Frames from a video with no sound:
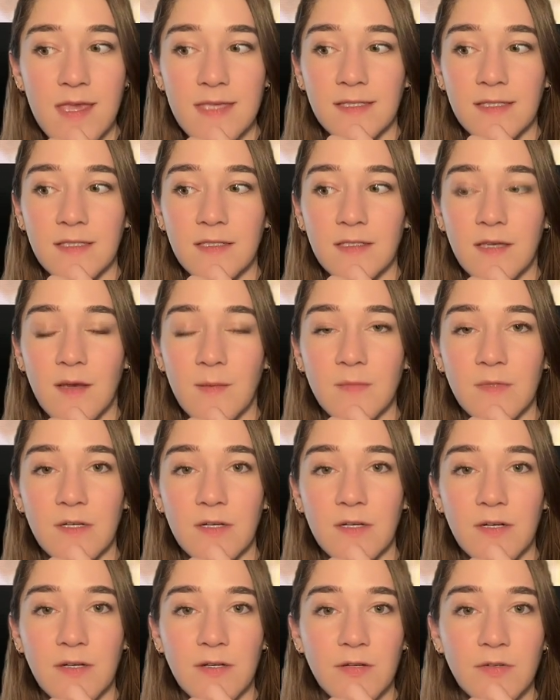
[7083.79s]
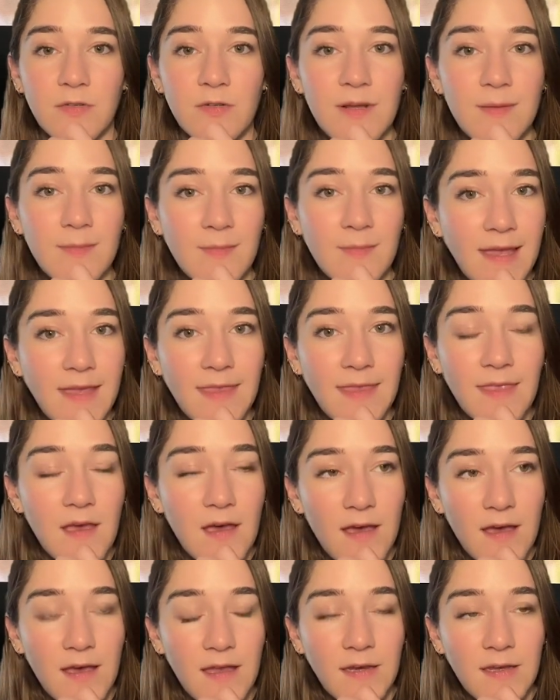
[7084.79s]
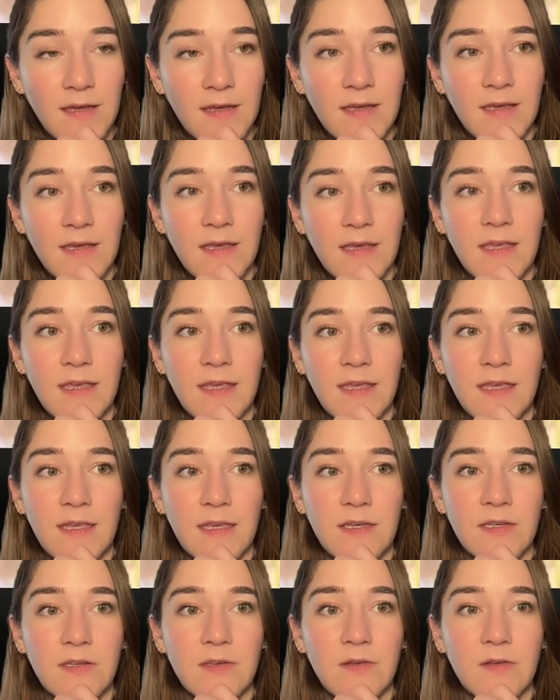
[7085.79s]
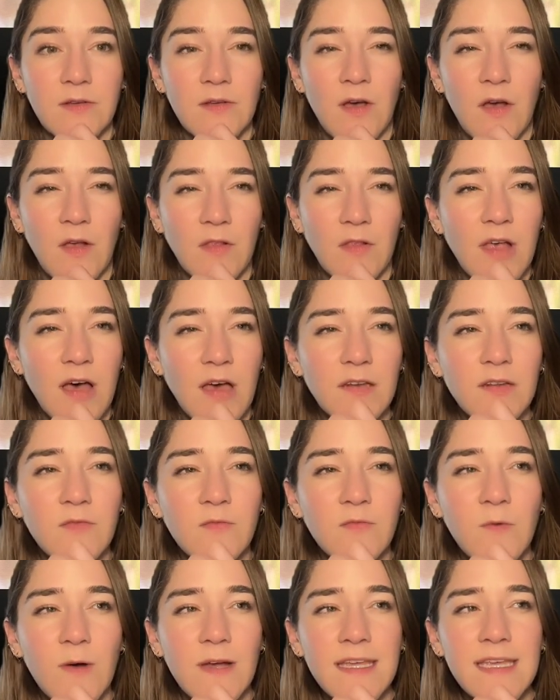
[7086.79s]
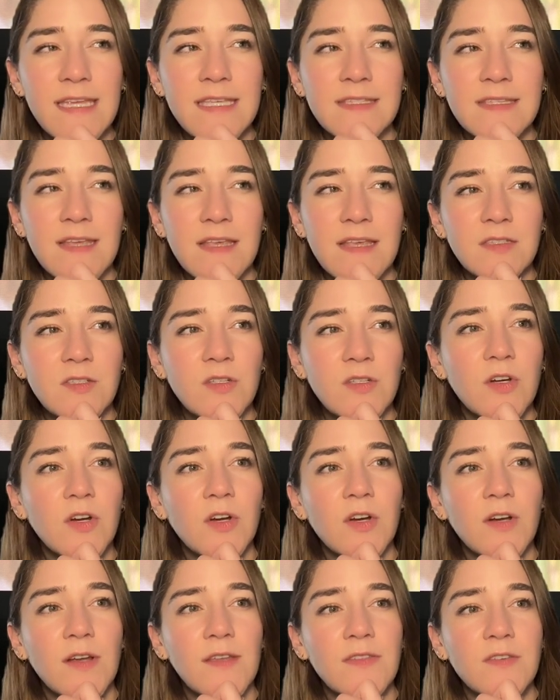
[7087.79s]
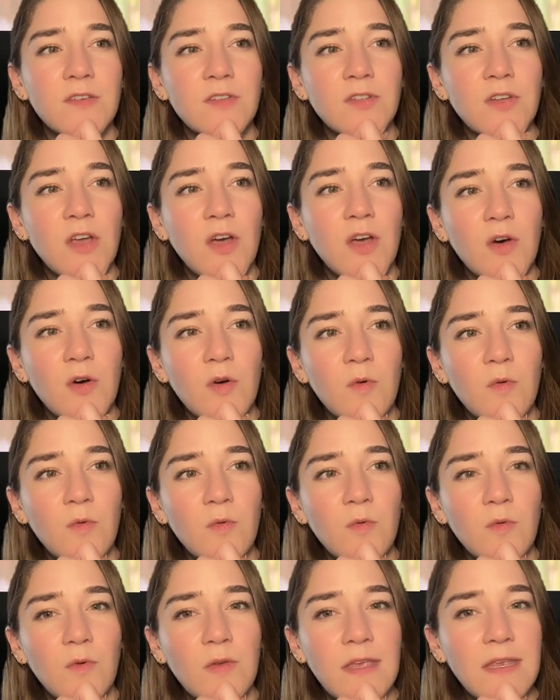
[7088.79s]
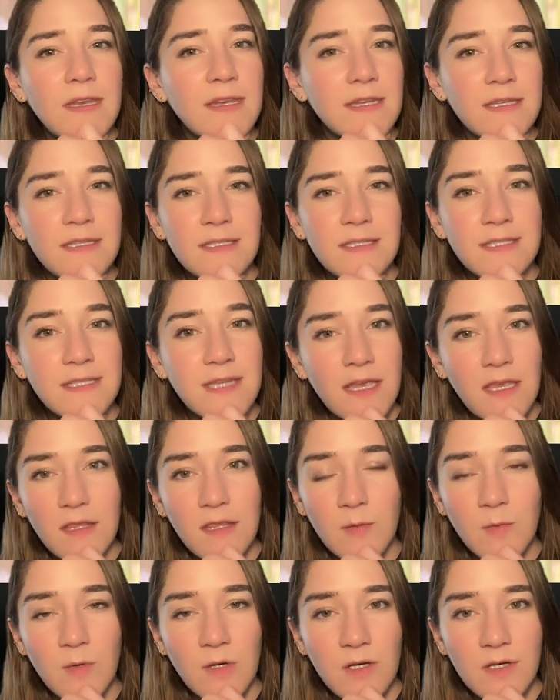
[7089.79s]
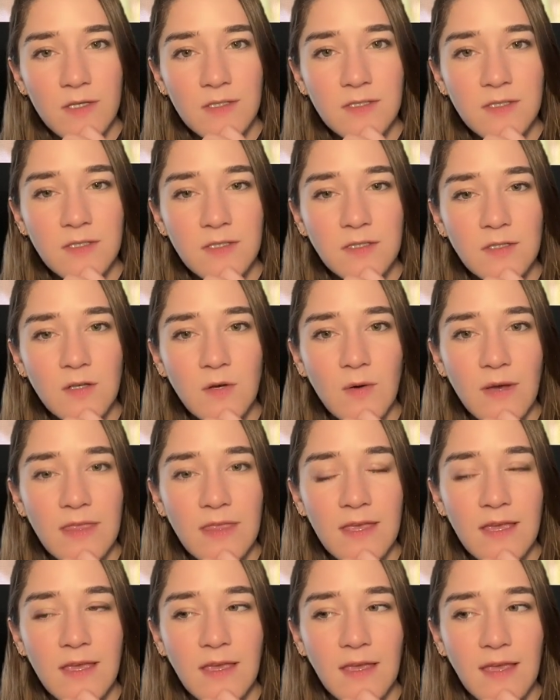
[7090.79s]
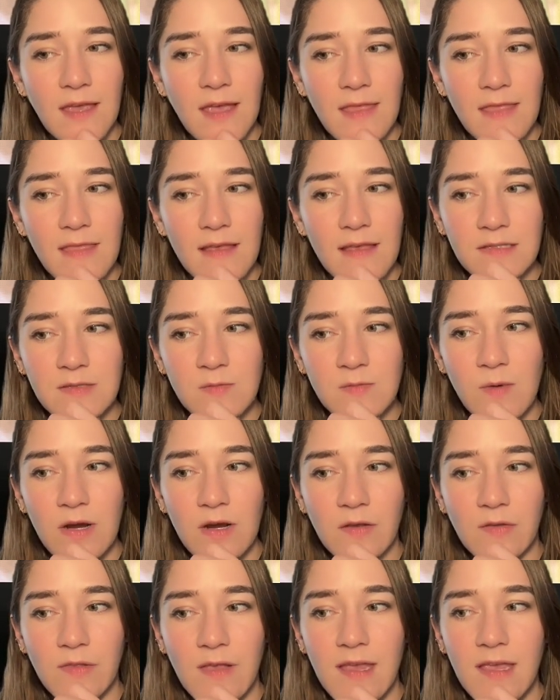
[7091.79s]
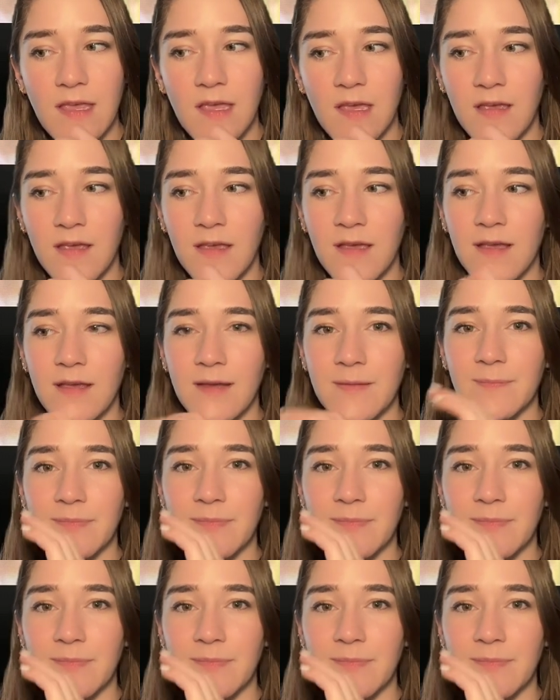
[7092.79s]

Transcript: He hasn't come to her in a dream like that. A lot of what he says to her in the show, he didn't say in the books. So I think, again, that's where, like,